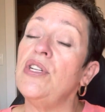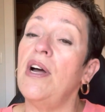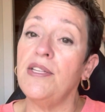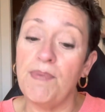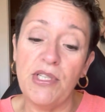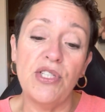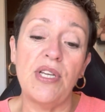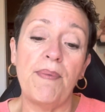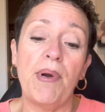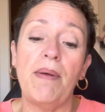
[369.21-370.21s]
not as much as
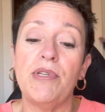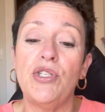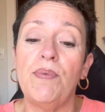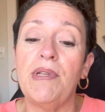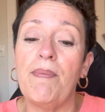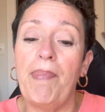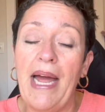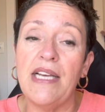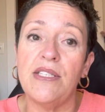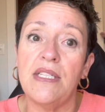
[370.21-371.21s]
I probably should, but in the
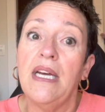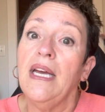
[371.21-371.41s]
past,